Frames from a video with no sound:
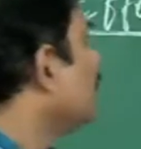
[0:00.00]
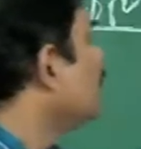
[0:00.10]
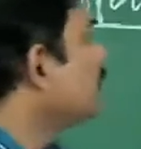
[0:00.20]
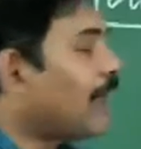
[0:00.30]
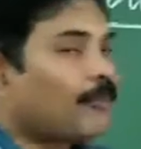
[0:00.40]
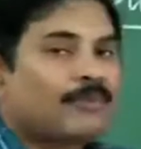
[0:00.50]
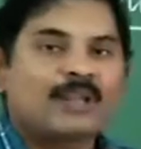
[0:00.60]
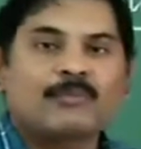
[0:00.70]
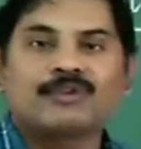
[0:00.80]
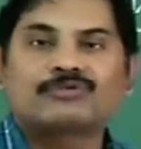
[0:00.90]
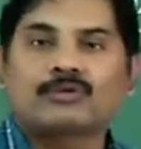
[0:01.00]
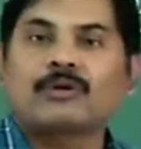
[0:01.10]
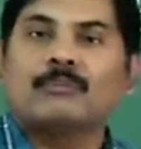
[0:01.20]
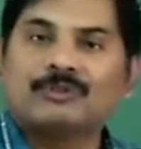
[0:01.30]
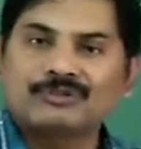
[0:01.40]
these MTPs
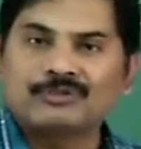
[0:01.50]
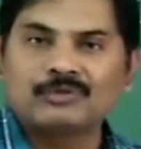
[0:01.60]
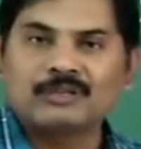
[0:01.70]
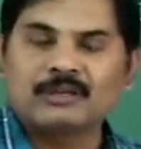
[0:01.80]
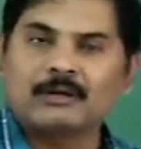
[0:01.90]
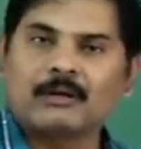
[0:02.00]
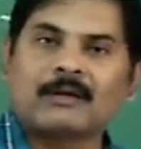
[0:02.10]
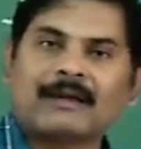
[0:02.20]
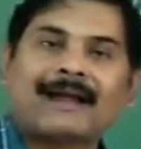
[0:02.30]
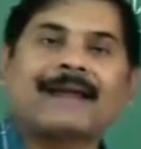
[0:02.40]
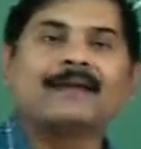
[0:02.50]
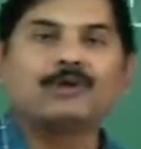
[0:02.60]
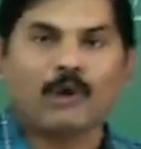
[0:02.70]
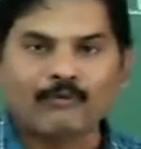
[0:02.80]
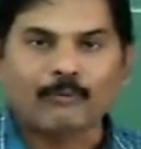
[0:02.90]
are misusing, a
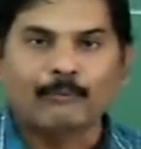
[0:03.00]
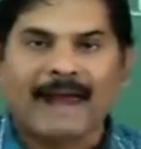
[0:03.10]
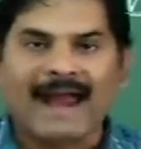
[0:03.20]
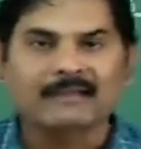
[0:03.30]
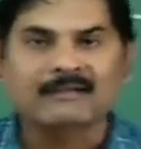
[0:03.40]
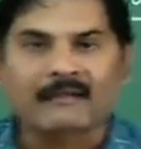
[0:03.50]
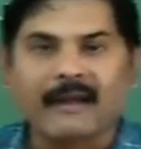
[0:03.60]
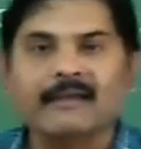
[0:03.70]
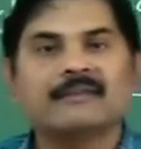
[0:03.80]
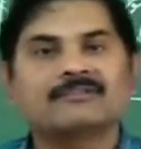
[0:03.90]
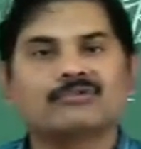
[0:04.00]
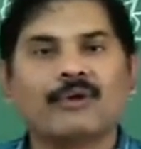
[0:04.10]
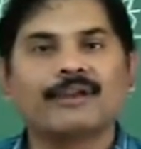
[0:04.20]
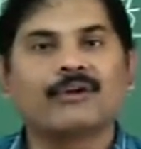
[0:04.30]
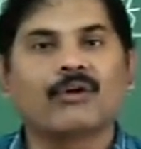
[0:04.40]
kind of bad trend is
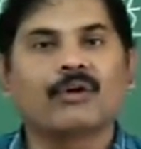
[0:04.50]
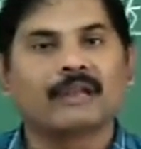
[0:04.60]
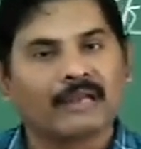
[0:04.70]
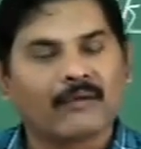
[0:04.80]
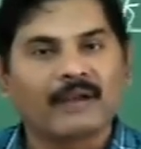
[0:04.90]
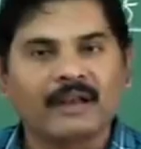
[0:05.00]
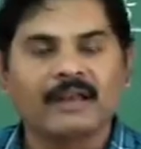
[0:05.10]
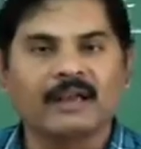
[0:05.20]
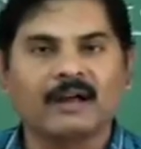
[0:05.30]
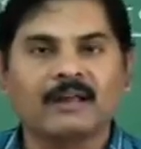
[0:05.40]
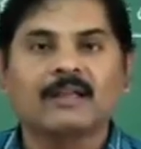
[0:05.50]
going on in our India.